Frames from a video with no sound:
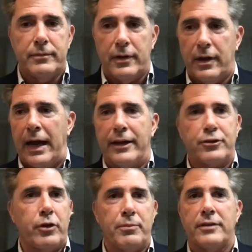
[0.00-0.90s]
I had a
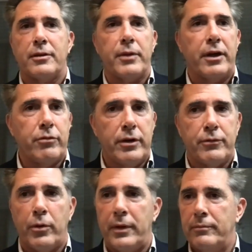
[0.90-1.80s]
script that somebody had written
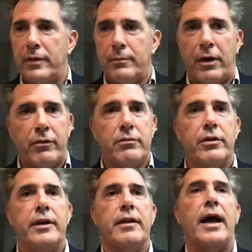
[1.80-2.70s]
for me. I'm not
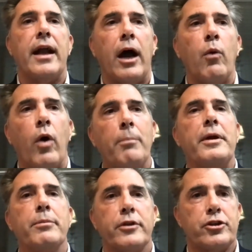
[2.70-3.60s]
reading that. I want
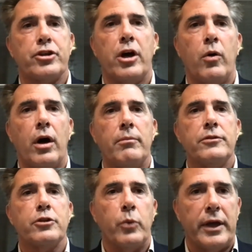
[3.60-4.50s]
people to show up
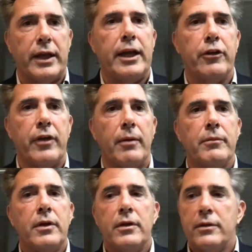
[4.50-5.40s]
so we can hear them.
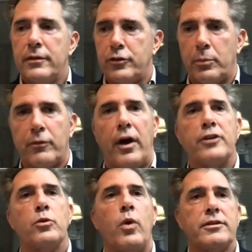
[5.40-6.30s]
The
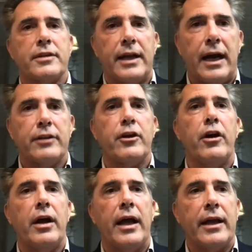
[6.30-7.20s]
supervisor wants to get out
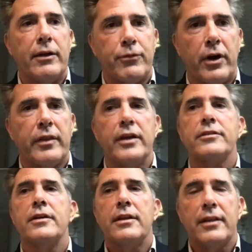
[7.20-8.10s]
there and get in front of
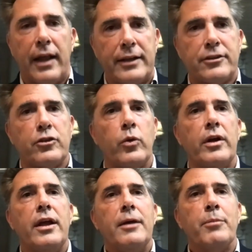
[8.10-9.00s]
this. Let's do
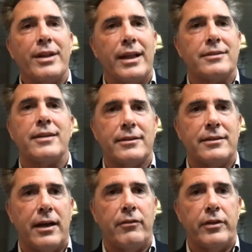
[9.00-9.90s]
it. But let's
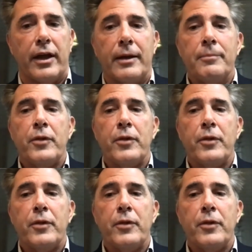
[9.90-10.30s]
listen to everything.